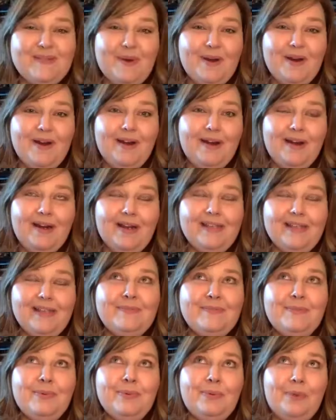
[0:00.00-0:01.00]
part is
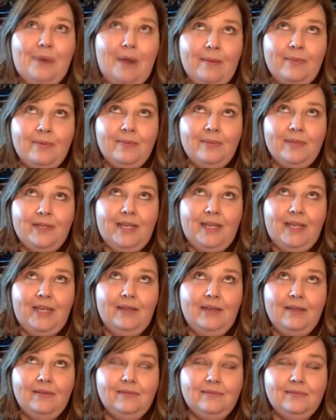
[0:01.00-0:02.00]

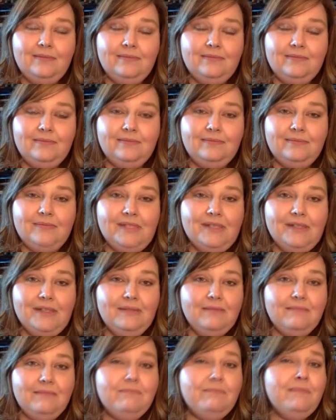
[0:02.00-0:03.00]
probably
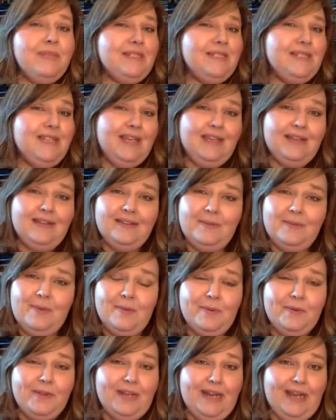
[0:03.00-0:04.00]
missing the
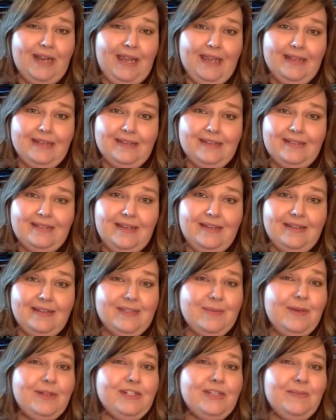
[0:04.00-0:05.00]
people that I can't see,
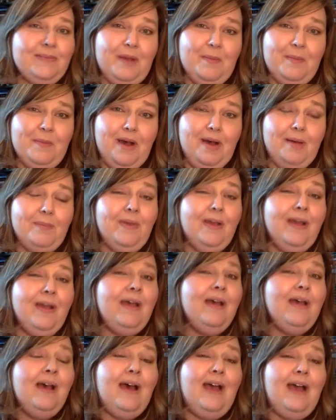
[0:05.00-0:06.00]
especially my mom.
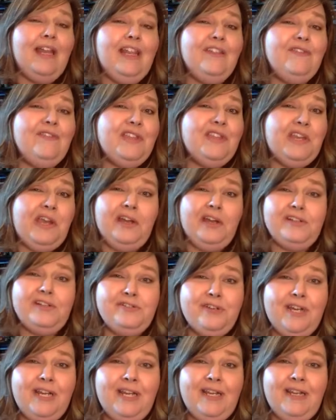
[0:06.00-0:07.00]
I live in the
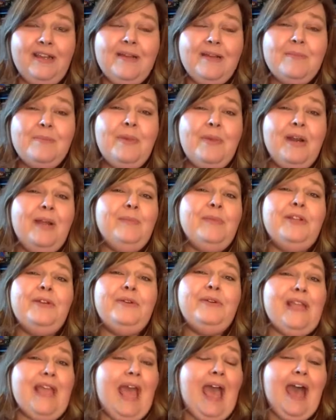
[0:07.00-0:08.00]
country, but I'm
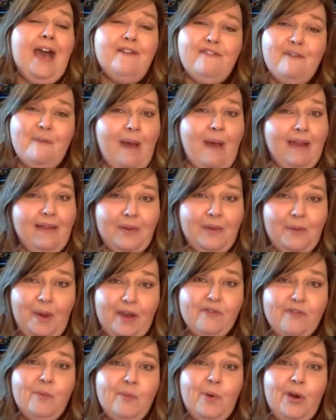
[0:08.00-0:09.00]
literally a half a mile away
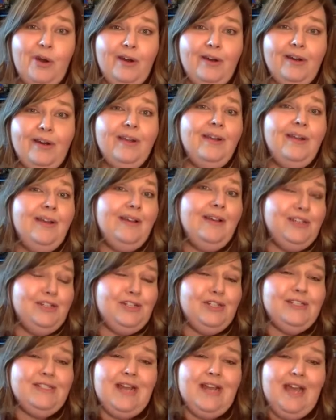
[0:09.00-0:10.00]
from her.
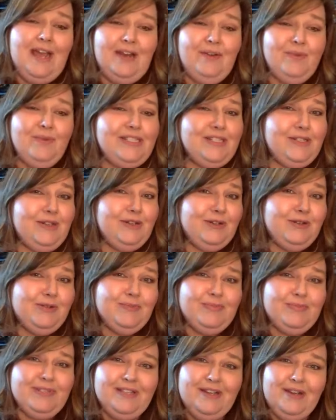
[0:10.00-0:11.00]
She's in a high risk
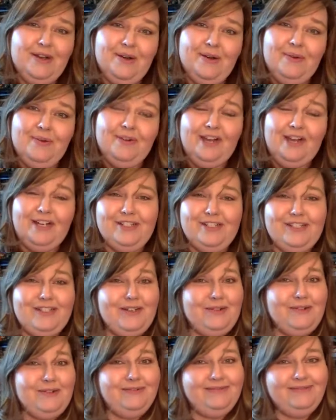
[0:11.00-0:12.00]
group, so I just
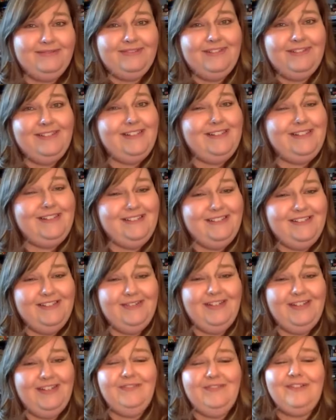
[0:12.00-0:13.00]
don't
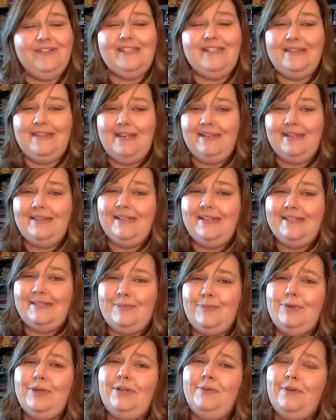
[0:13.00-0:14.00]
get to visit, and that's
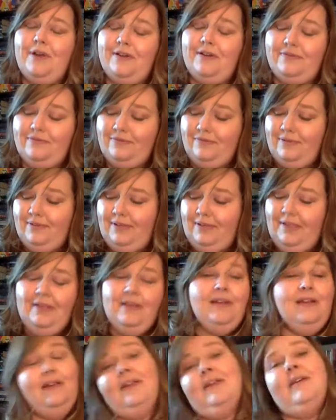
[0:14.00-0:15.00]
pretty rough. That